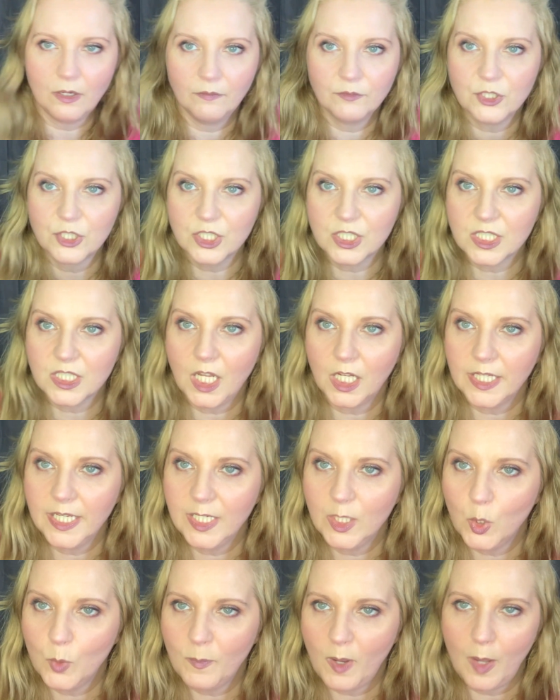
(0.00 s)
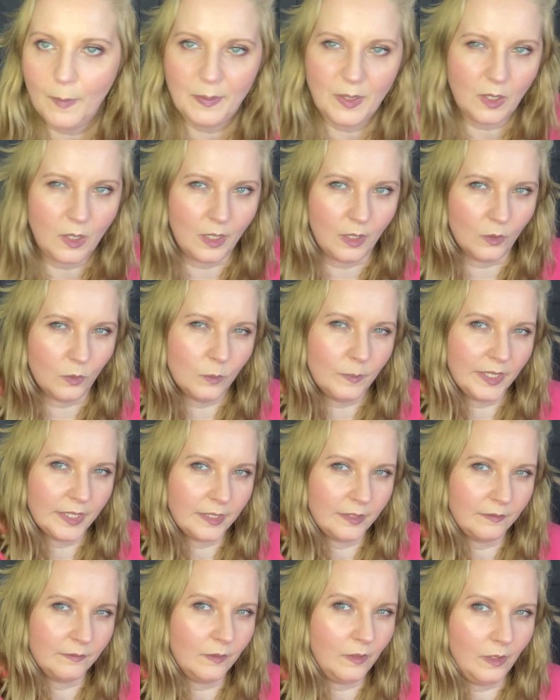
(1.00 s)
I've just slung it in all my pile,
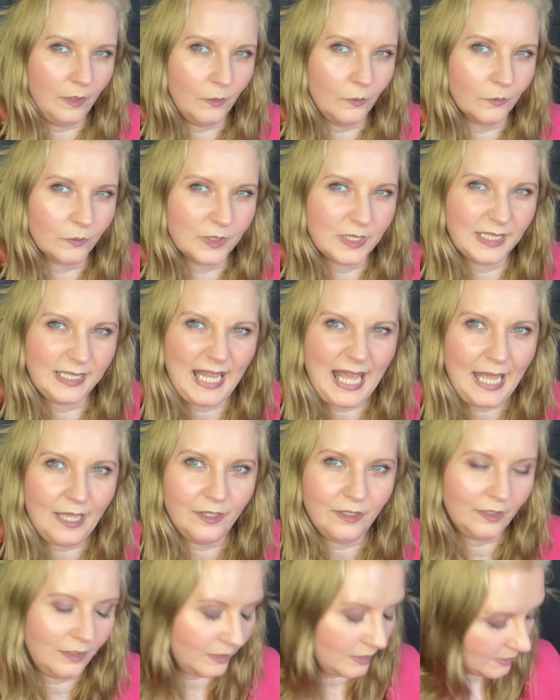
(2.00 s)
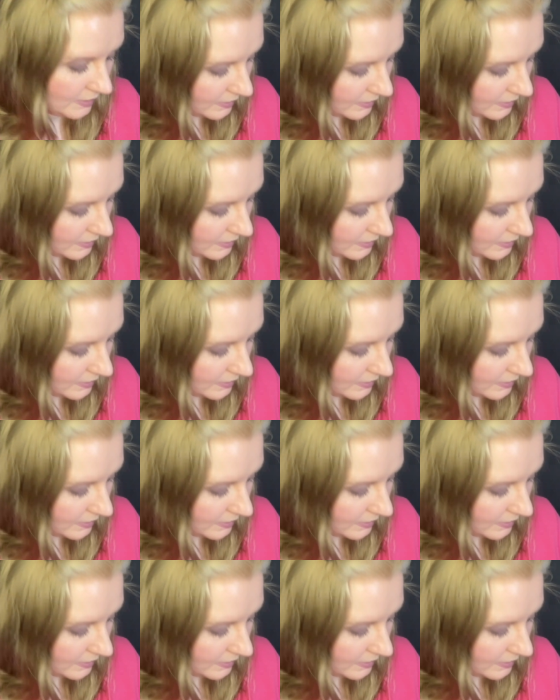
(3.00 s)
making a whole clatter.